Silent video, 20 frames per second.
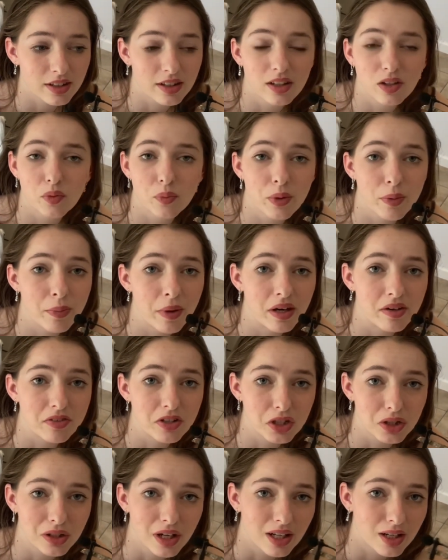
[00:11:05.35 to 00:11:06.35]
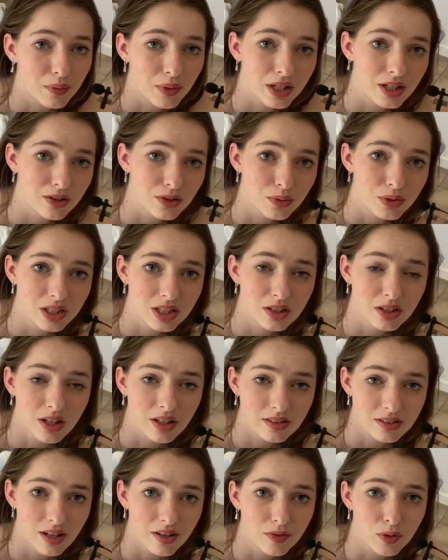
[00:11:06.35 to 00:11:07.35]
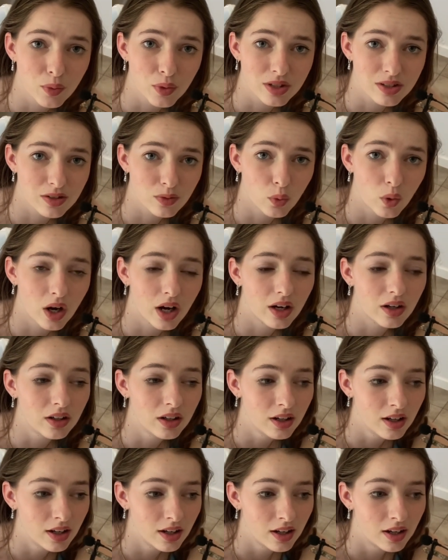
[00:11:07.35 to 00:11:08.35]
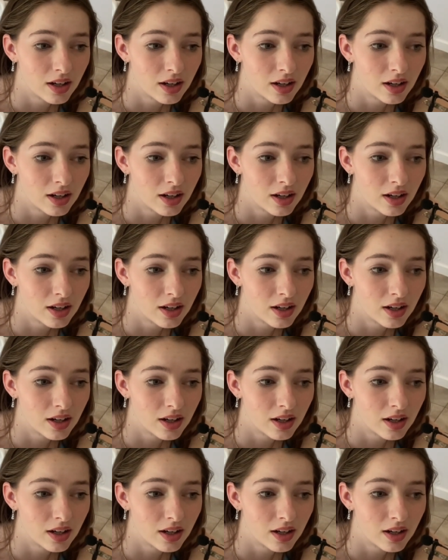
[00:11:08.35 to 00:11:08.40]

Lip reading: I think it would be beneficial anyway to do a detox every once in a while,